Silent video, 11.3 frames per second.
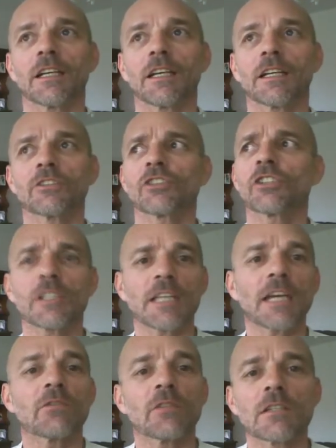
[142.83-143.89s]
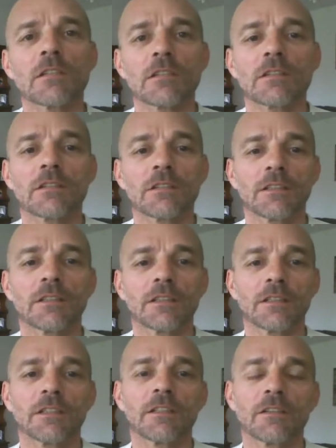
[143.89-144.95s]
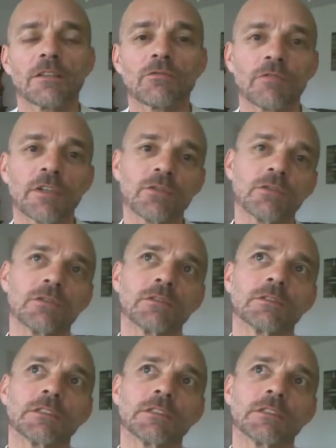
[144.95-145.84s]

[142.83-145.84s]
and shut out this real